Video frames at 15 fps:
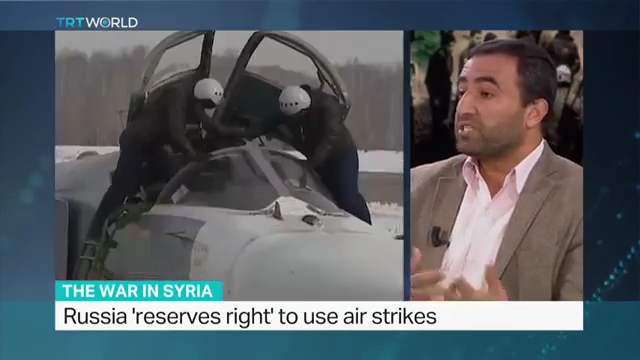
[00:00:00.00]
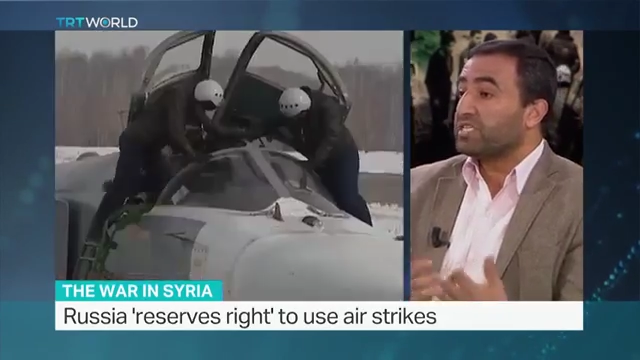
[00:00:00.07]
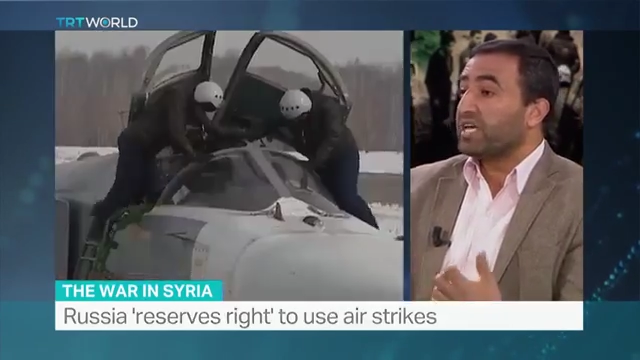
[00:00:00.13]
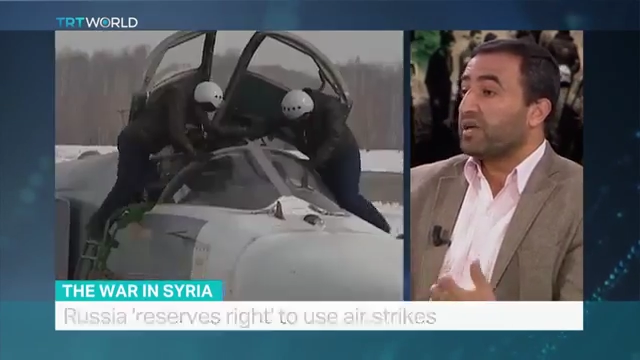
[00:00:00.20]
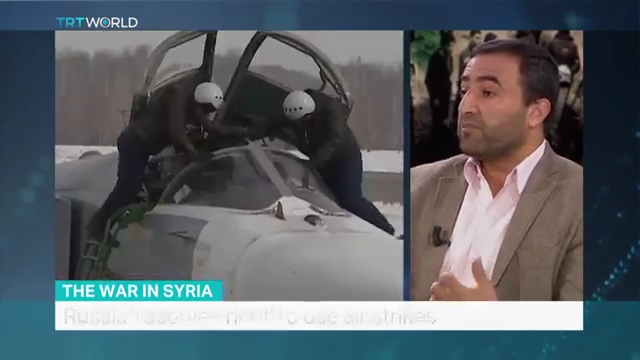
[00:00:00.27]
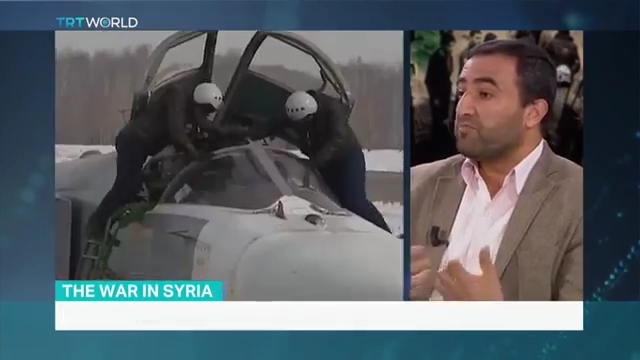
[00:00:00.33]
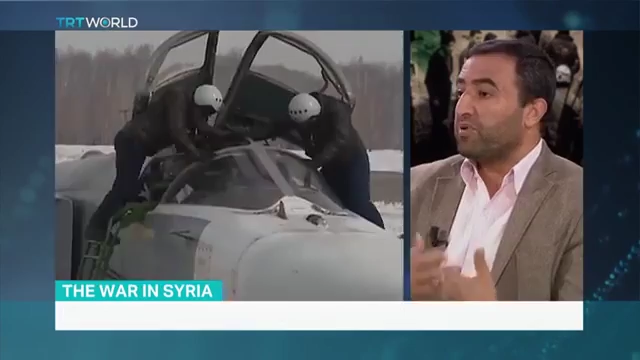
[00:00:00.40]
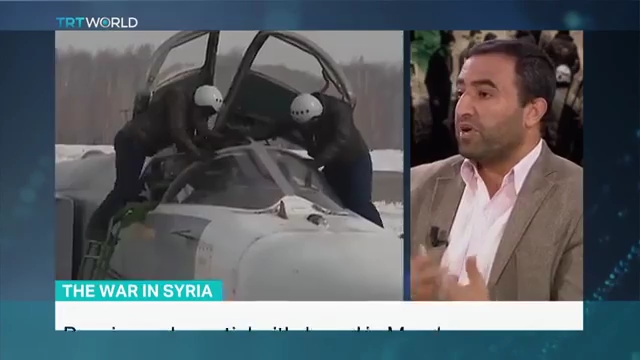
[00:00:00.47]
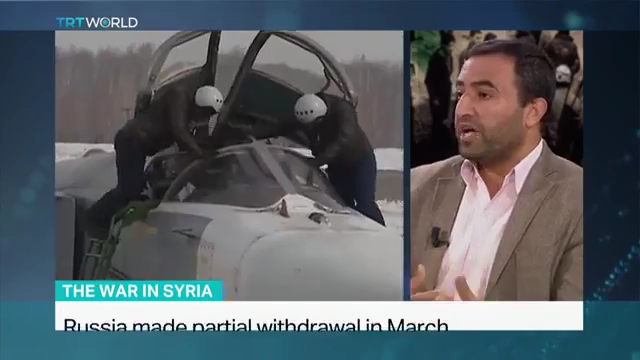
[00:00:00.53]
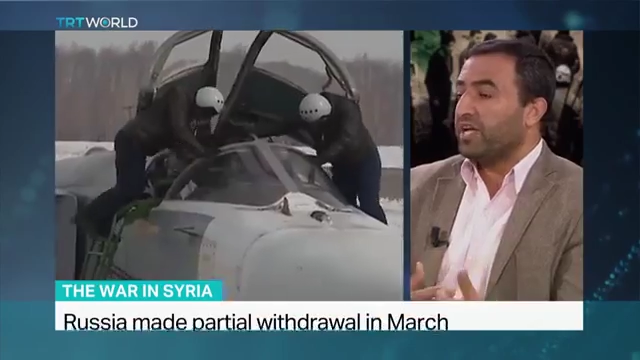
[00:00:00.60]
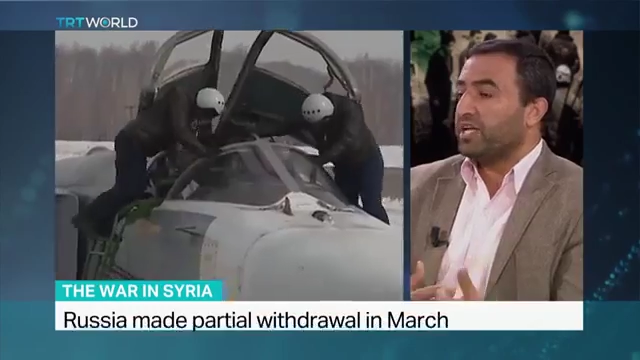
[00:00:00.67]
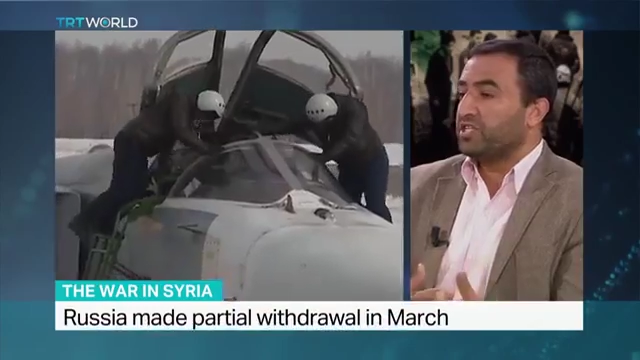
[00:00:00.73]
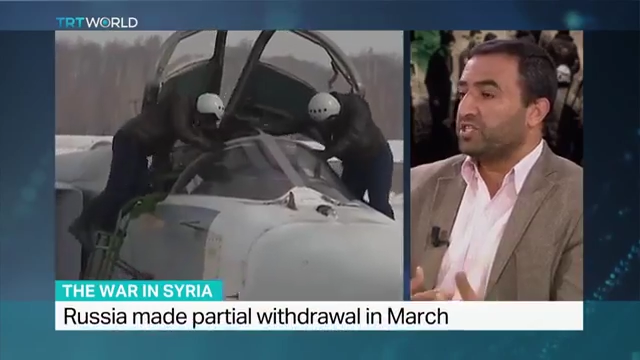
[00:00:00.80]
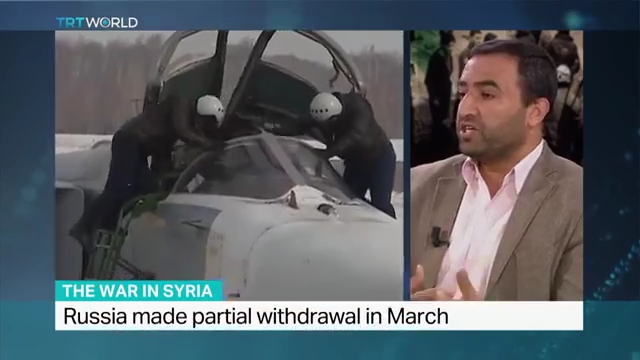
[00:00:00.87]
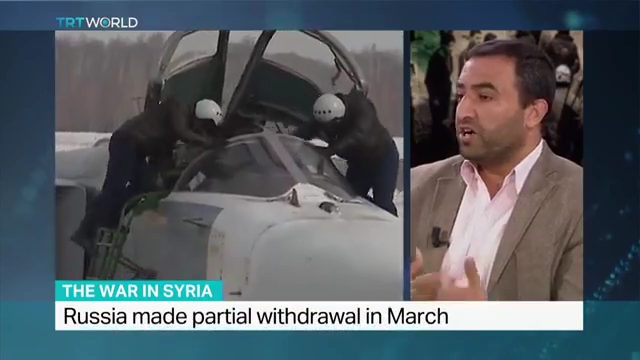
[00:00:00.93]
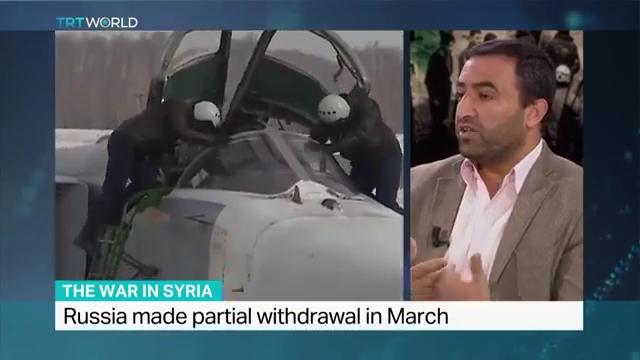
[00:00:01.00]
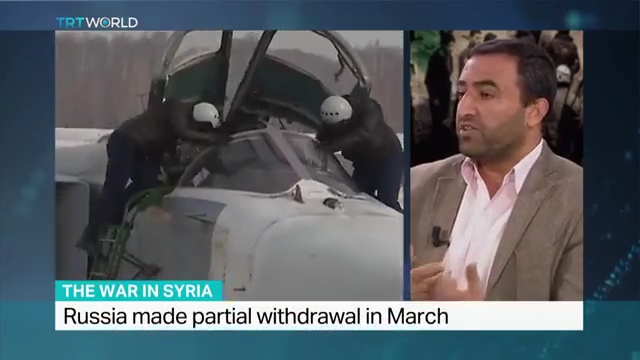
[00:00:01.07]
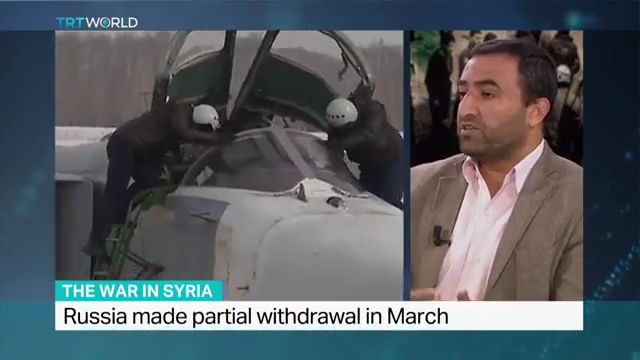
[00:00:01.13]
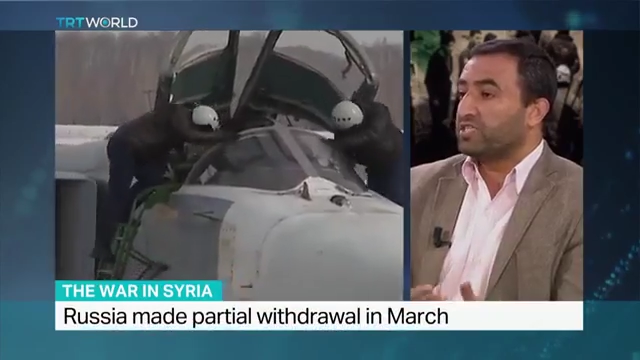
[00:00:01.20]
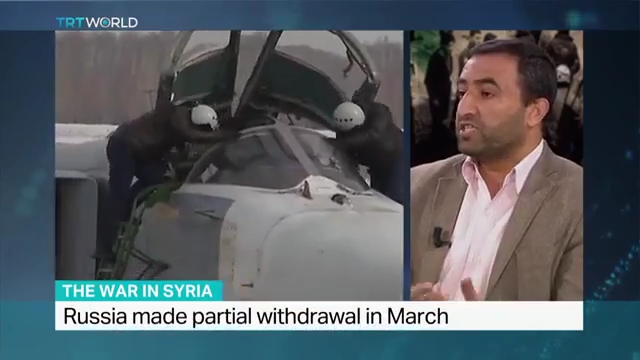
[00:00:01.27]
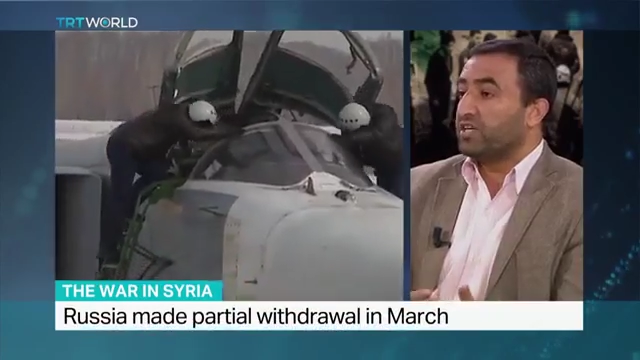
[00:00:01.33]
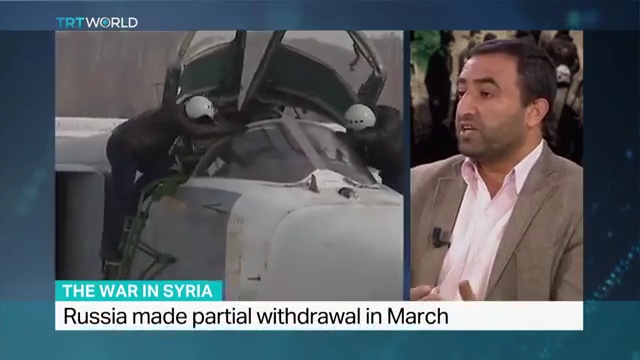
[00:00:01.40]
same same page on
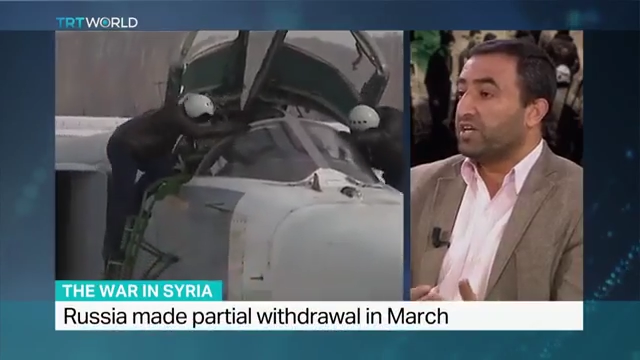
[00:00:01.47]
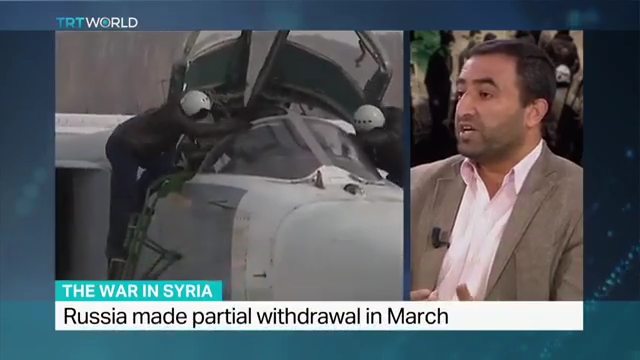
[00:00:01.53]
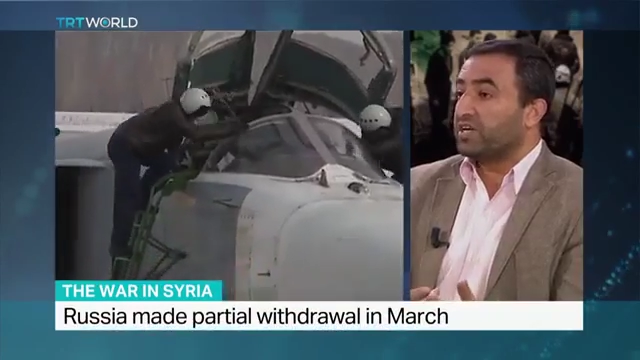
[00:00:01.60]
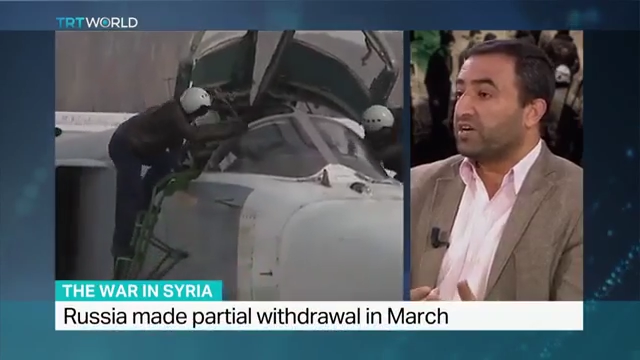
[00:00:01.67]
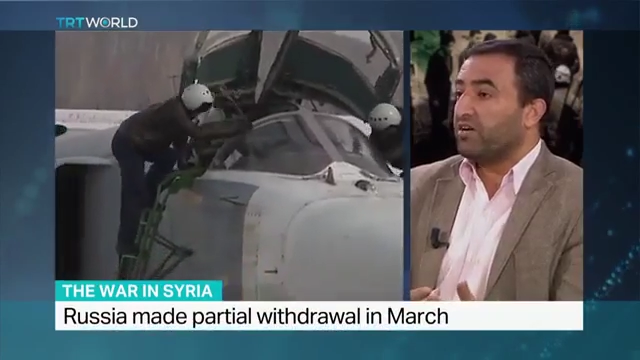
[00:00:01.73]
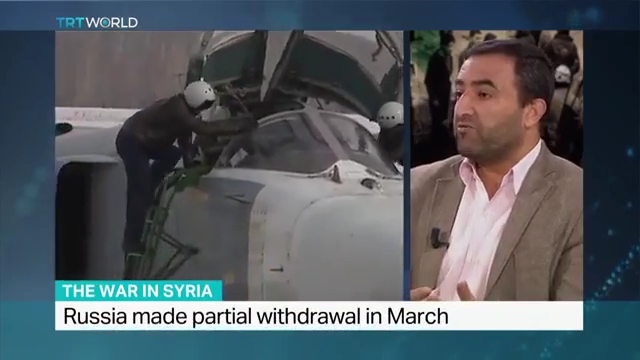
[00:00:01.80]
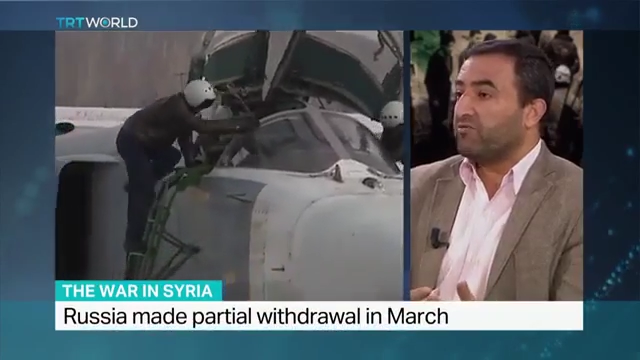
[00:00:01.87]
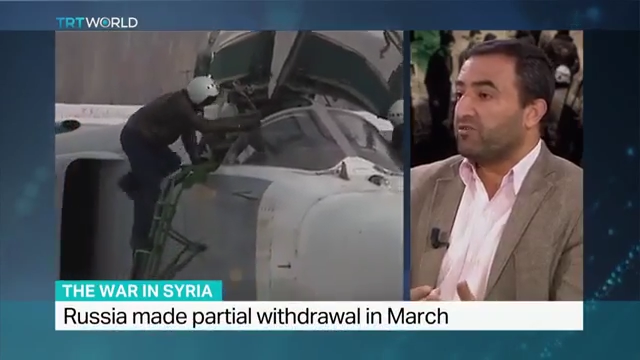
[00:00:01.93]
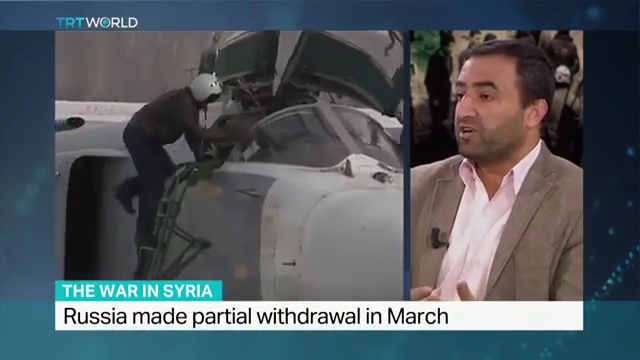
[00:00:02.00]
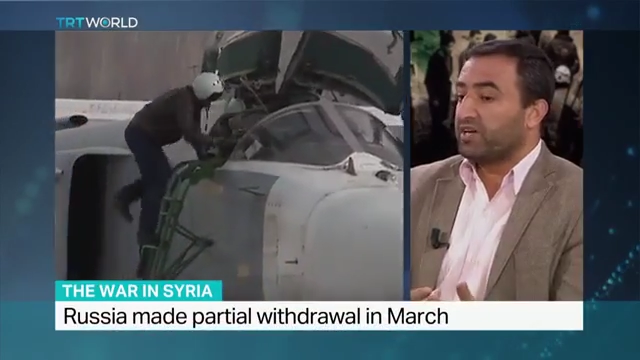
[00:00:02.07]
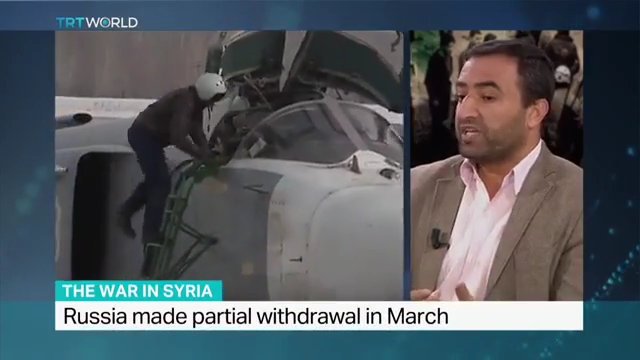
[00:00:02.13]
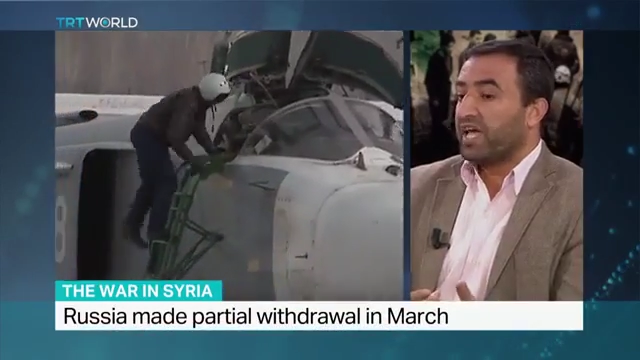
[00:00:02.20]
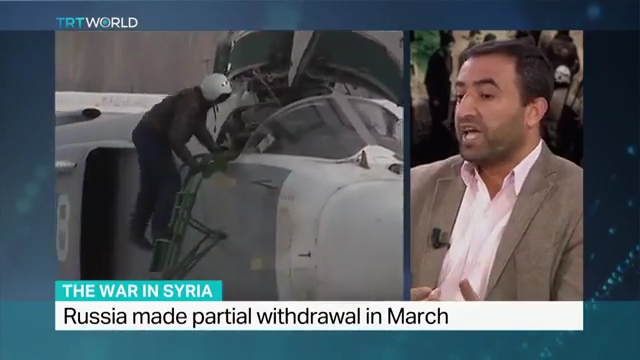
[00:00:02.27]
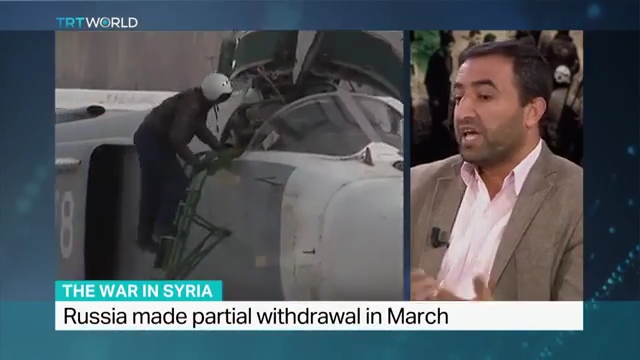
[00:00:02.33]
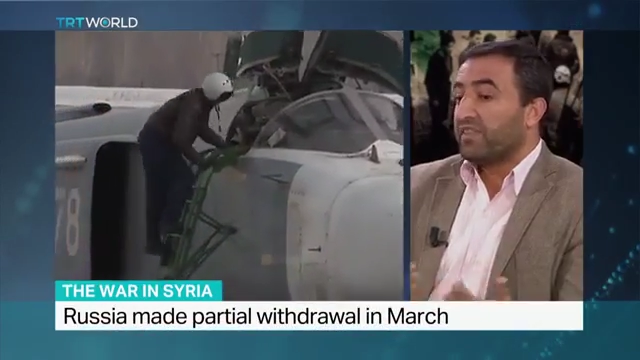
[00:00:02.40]
the Syrian conflict.